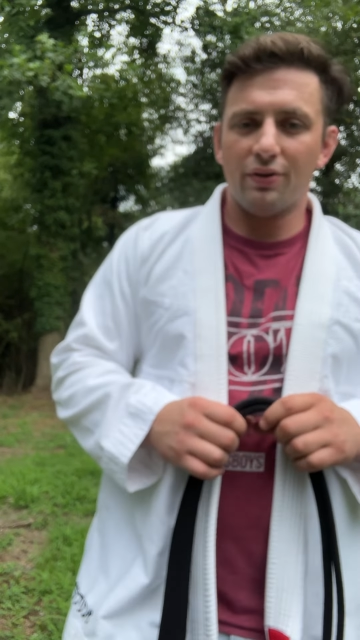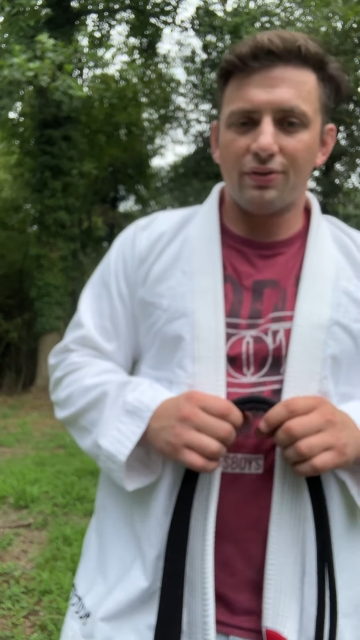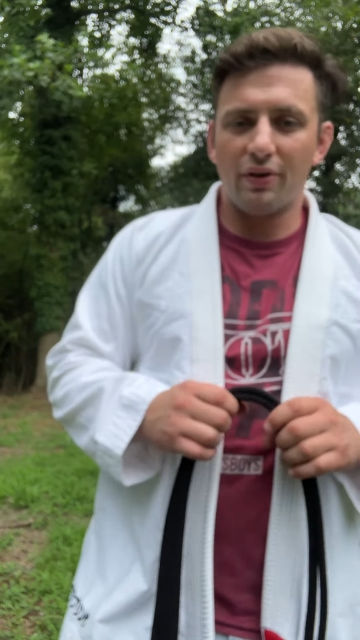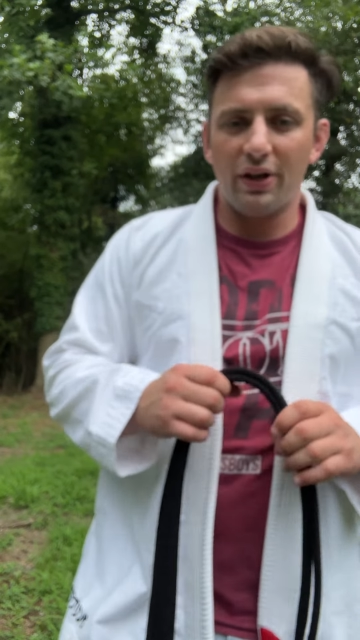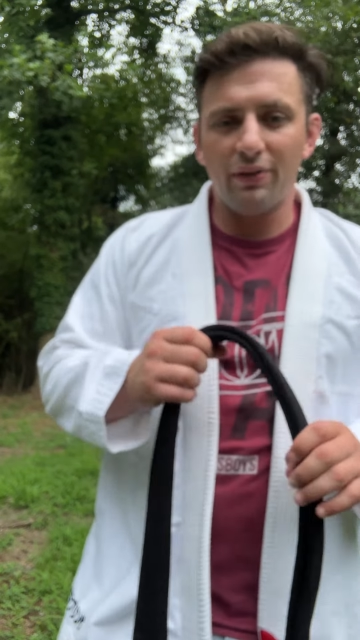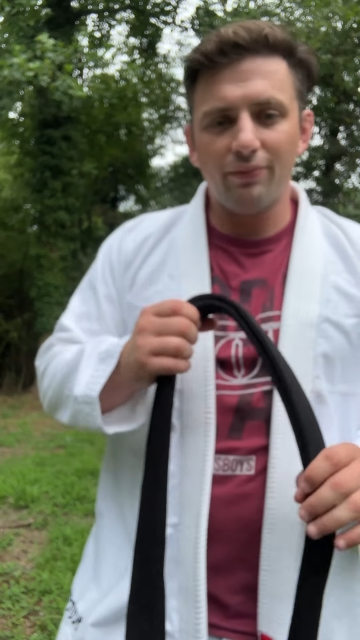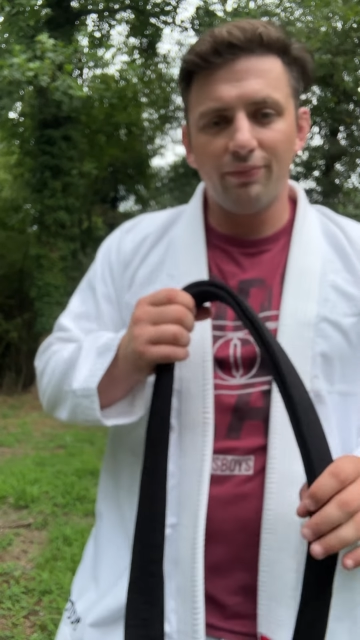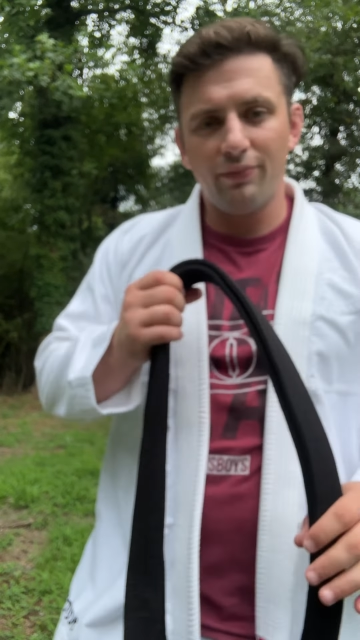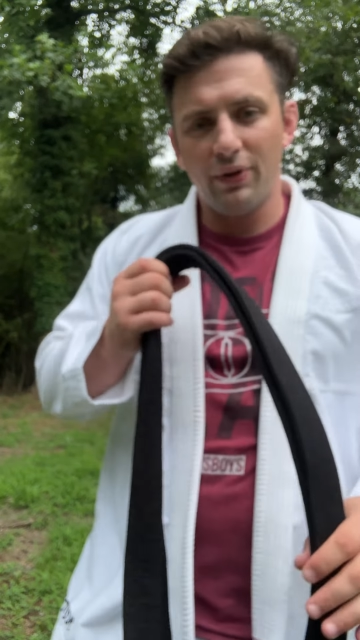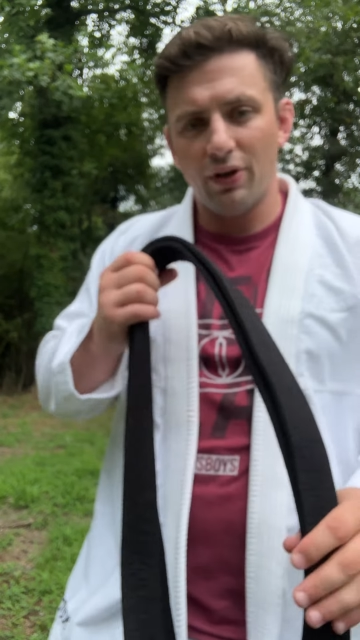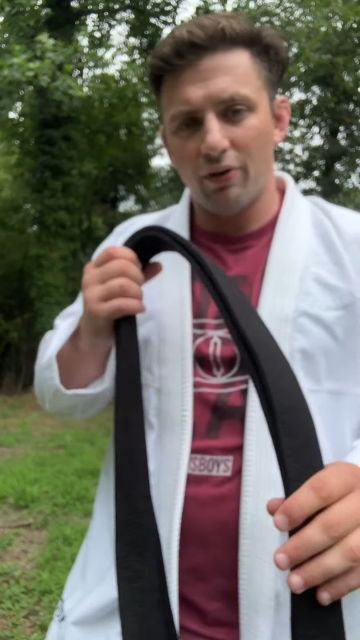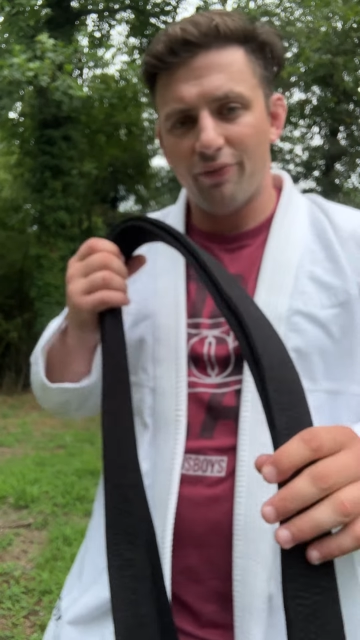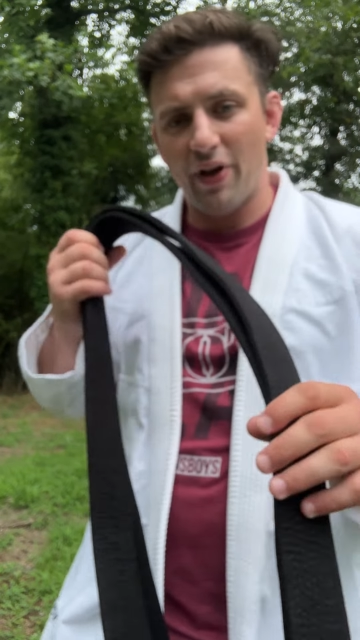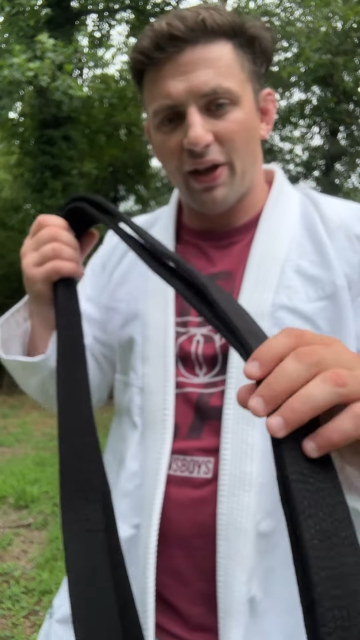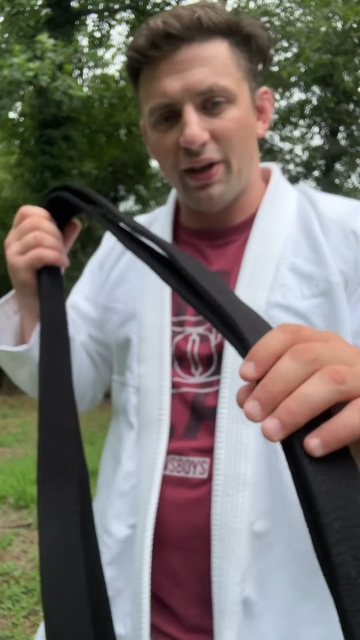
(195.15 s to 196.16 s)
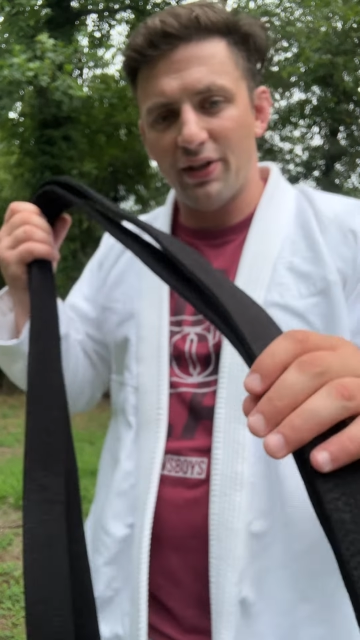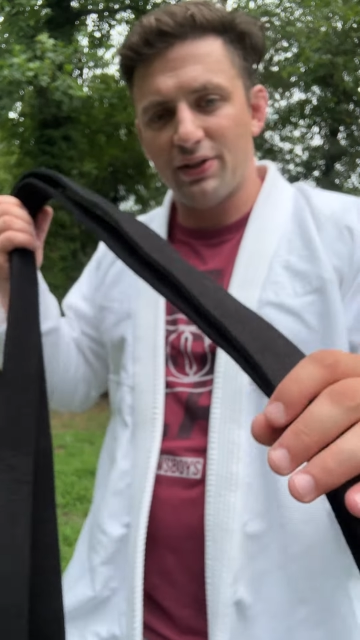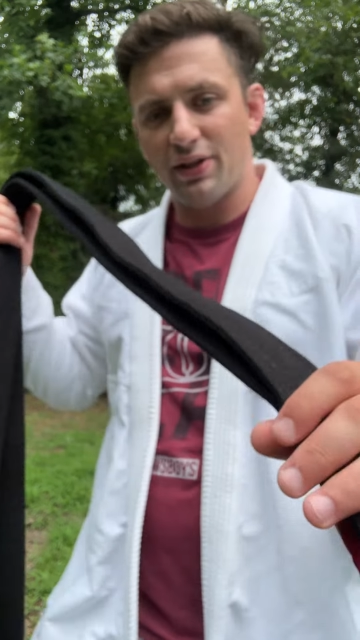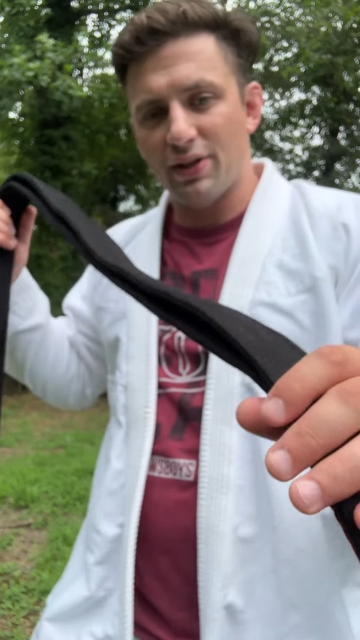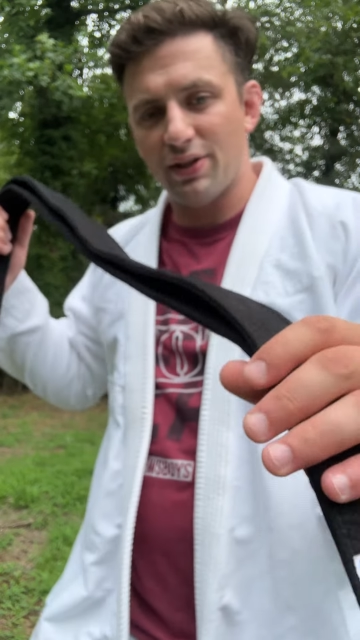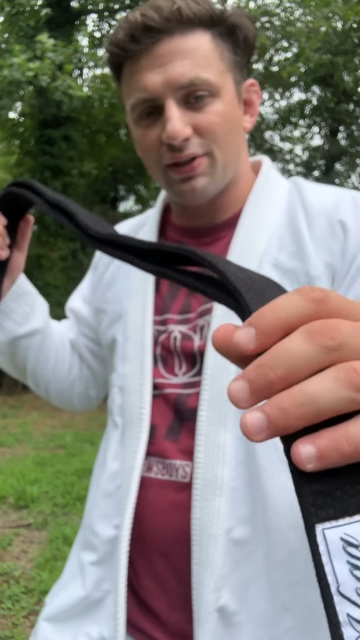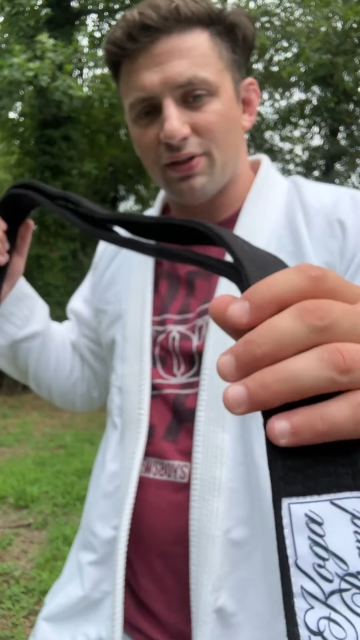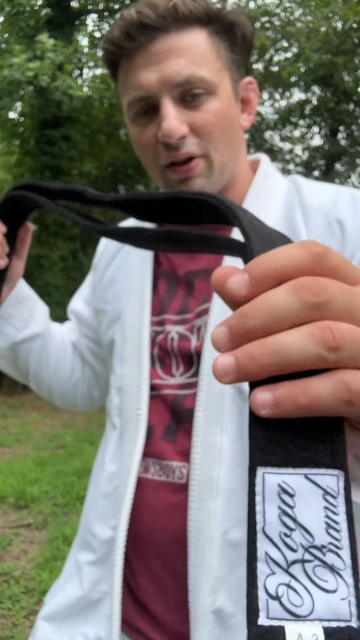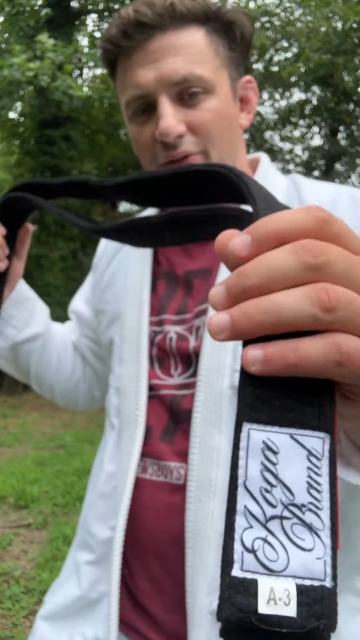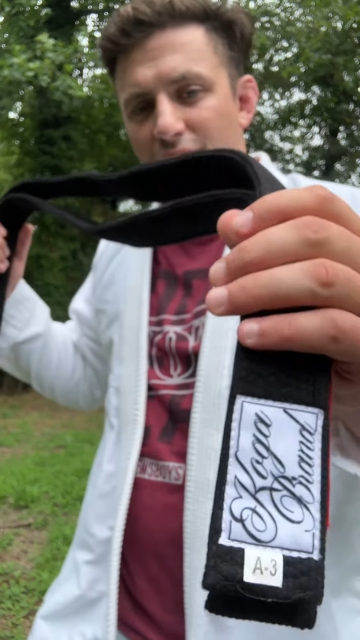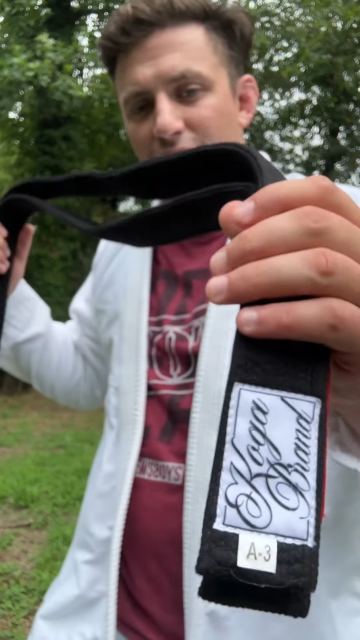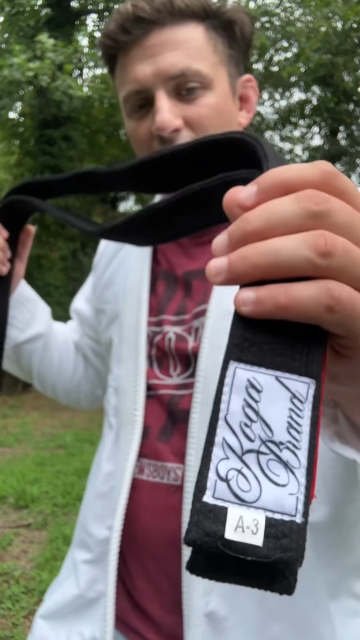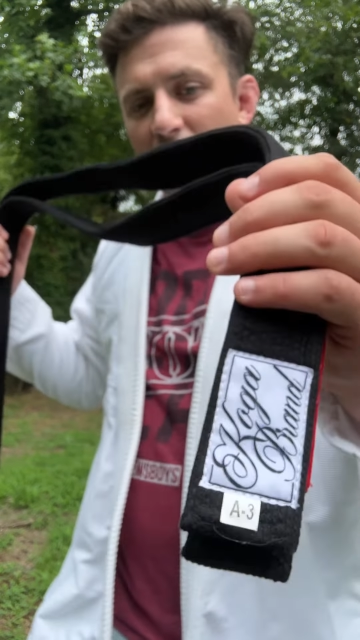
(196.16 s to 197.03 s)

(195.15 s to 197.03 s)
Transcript: there any value to this stuff?